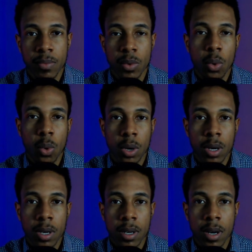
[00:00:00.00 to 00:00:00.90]

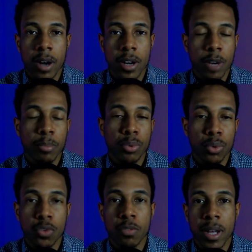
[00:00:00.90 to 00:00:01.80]
or are not
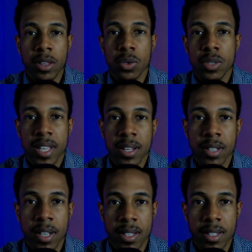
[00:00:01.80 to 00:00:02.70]
approved by those
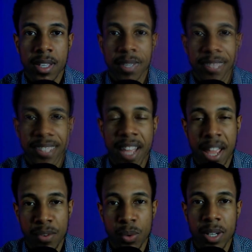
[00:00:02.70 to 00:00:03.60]
skilled in its keep. Hey
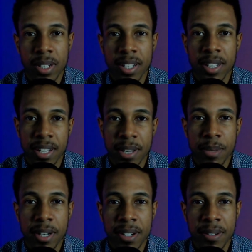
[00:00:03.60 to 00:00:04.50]
everyone, Kadeem
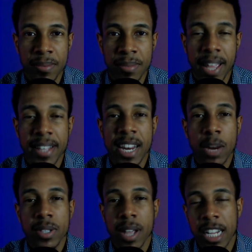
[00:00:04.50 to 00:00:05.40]
here, and today we're
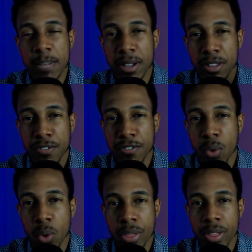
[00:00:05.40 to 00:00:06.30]
talking about the
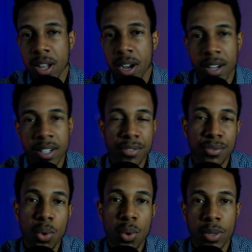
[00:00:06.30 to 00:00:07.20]
fourth law of
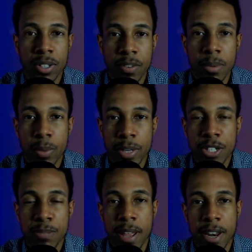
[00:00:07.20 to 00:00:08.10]
gold from the
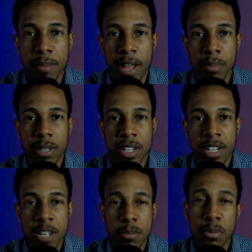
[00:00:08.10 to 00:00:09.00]
richest man in Babylon.
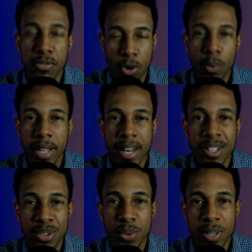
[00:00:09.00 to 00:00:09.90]
But before we get
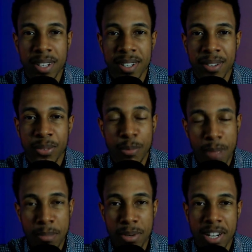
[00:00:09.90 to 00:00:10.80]
into it,
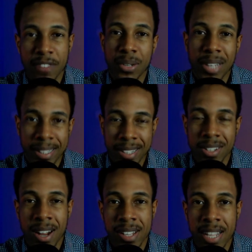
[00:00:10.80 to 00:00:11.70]
remember, if you like this
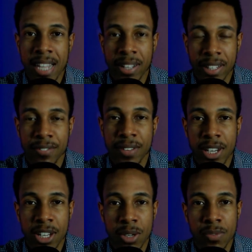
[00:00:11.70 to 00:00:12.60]
content, you like the
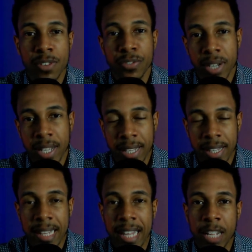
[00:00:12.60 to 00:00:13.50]
video, feel free to hit
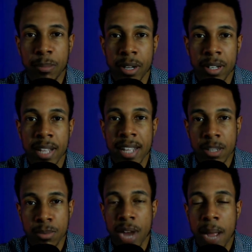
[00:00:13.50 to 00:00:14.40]
that like button and
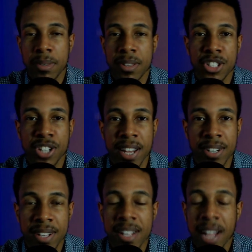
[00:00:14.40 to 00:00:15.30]
subscribe to this channel. I